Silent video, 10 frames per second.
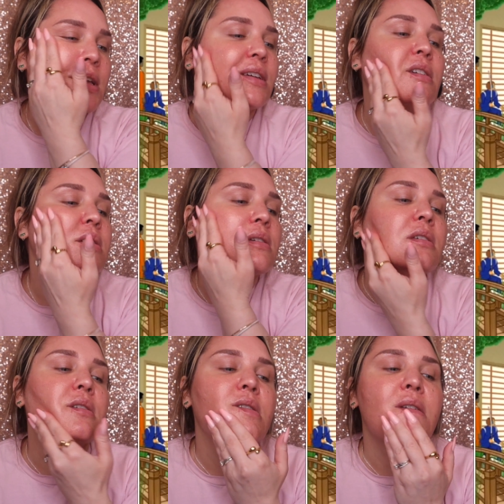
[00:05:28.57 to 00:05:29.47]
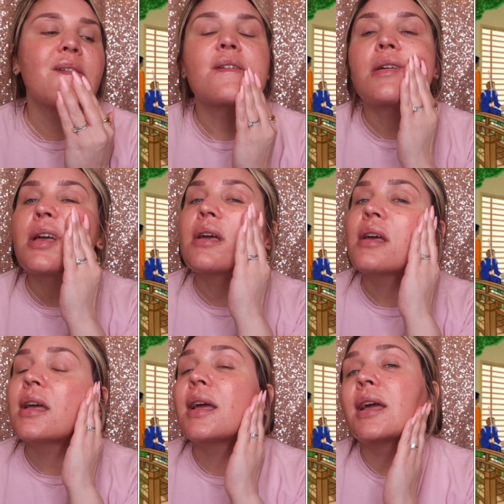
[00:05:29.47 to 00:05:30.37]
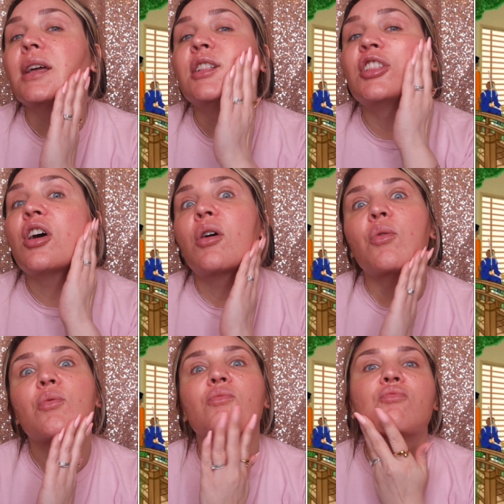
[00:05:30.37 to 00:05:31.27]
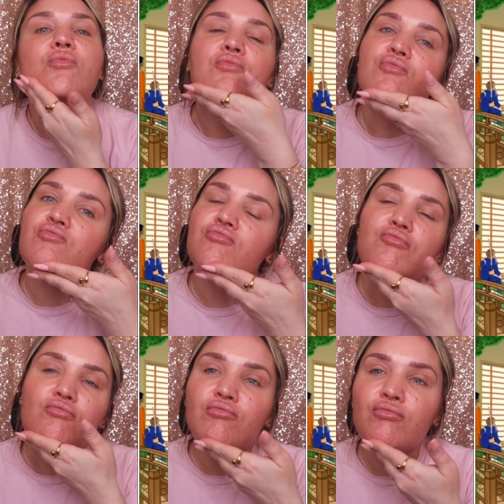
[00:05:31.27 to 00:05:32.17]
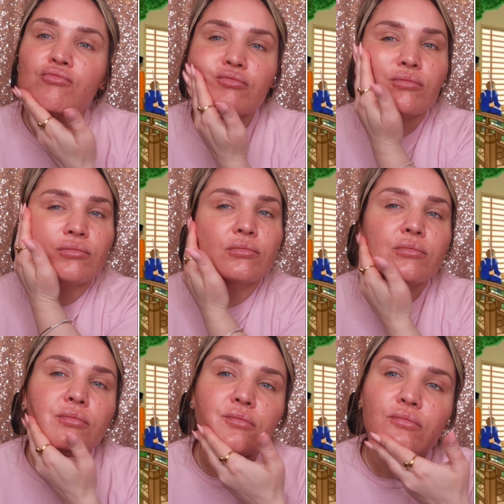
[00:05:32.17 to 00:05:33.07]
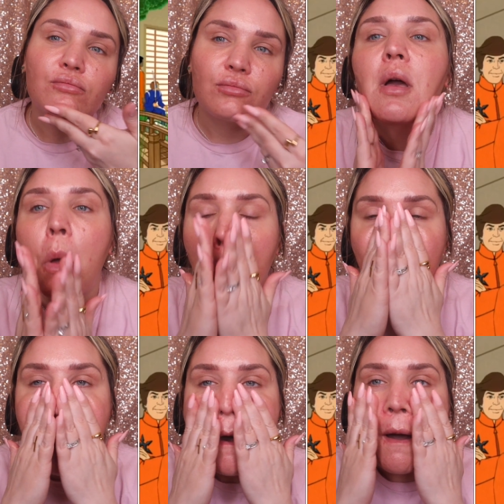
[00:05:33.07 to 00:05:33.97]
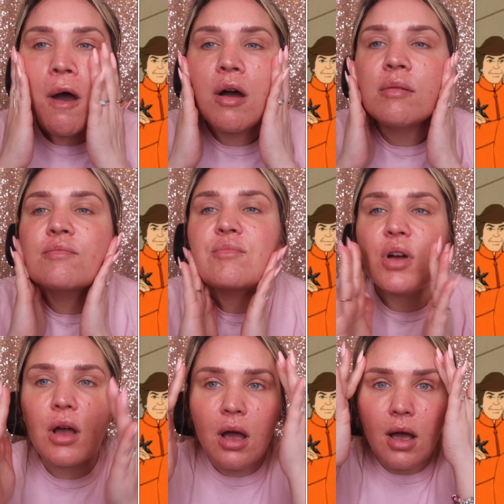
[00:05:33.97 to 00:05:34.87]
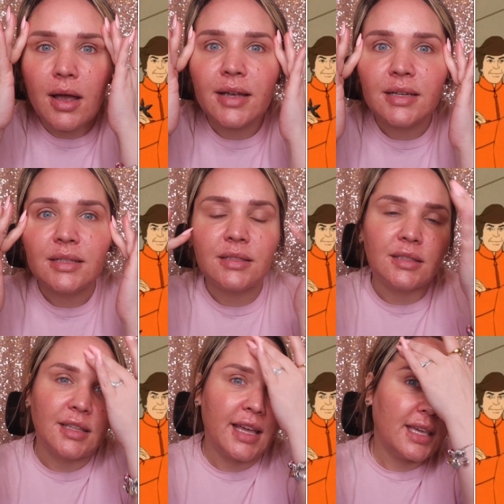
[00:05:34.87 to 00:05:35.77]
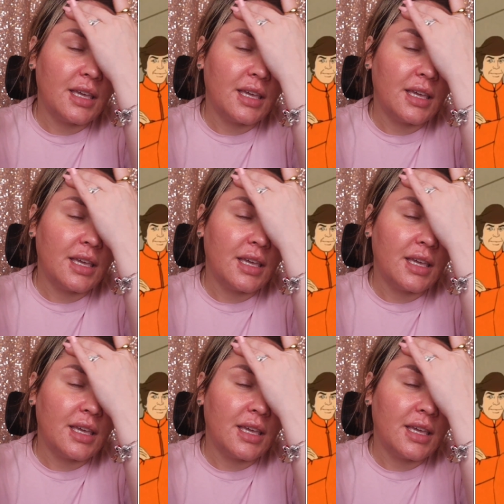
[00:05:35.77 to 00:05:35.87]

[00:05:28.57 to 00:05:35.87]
You see this? You see how my body's glowing like that? Glow. Yeah, a lot of people can't do that. Come get some um, of this um, glowing. I like